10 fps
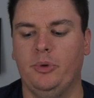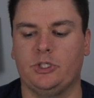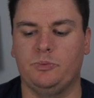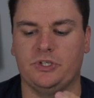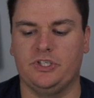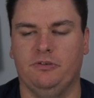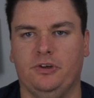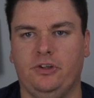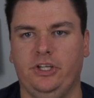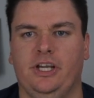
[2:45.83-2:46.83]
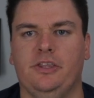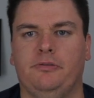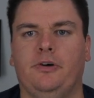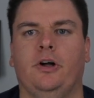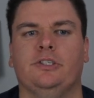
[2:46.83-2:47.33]
but specifically in the
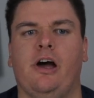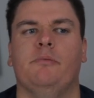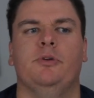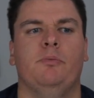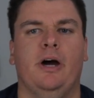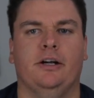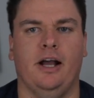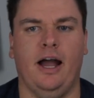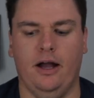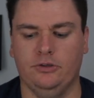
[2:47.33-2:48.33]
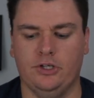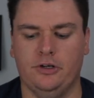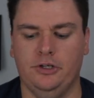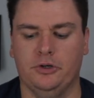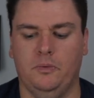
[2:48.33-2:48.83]
fall time, no matter how
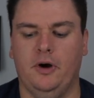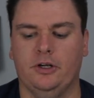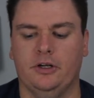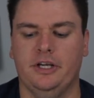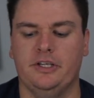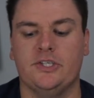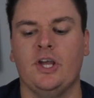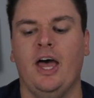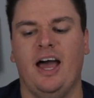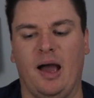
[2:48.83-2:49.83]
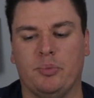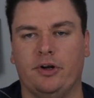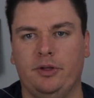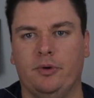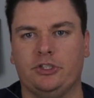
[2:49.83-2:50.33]
dirty your water is, I
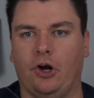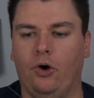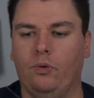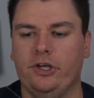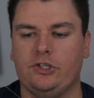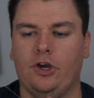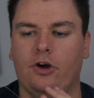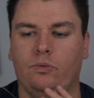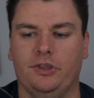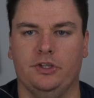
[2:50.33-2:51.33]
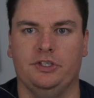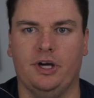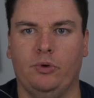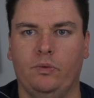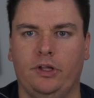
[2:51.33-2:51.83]
pretty much always go with the
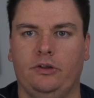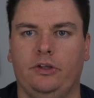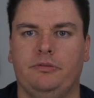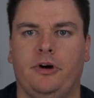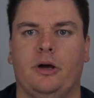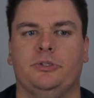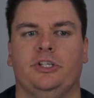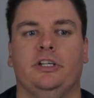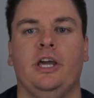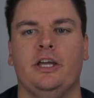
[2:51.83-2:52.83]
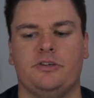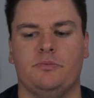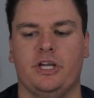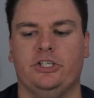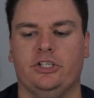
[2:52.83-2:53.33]
double willow leaf option to
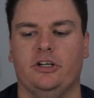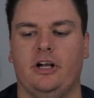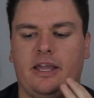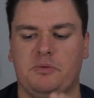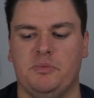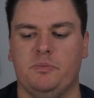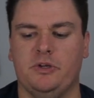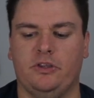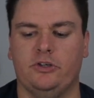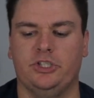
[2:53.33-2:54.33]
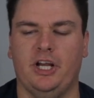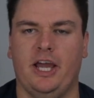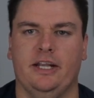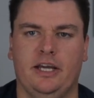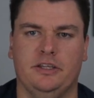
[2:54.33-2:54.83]
make sure I can mimic those
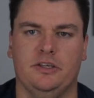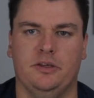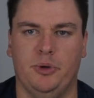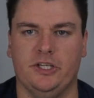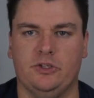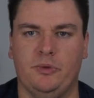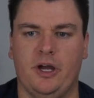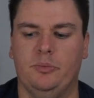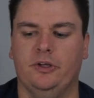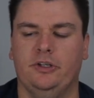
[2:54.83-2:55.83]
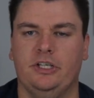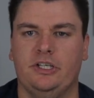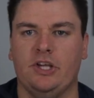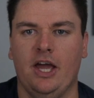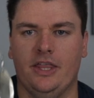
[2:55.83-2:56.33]
shad to the best of my
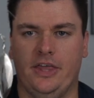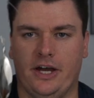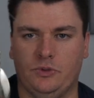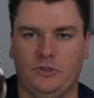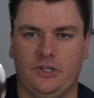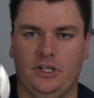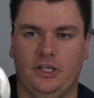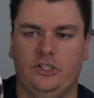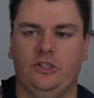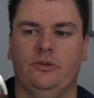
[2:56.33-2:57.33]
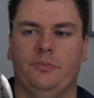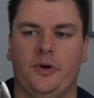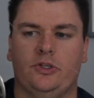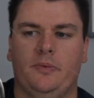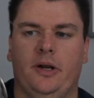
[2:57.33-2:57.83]
abilities. That's what's going to get you the
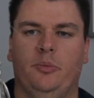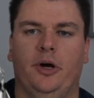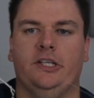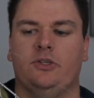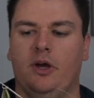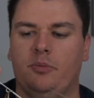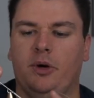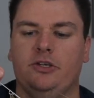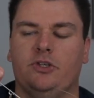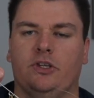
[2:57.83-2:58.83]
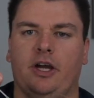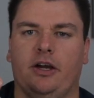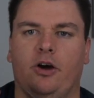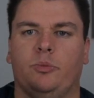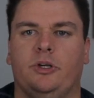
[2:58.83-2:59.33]
most amount of bites by using that
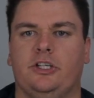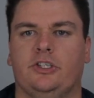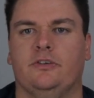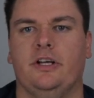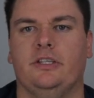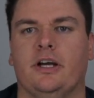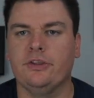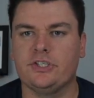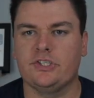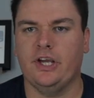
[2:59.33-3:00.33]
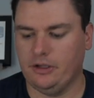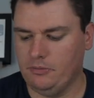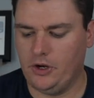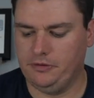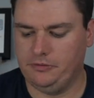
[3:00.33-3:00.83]
combination right there. Now, the second
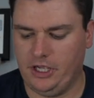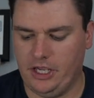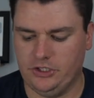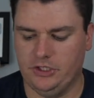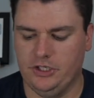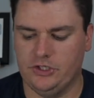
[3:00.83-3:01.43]
modification